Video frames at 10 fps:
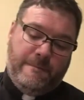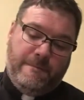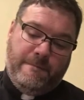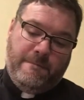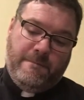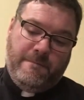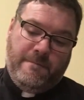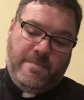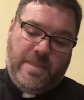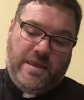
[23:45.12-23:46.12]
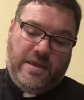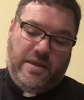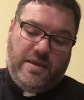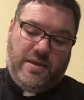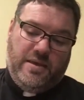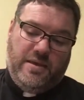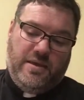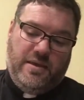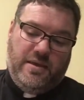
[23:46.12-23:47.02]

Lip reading: (silence)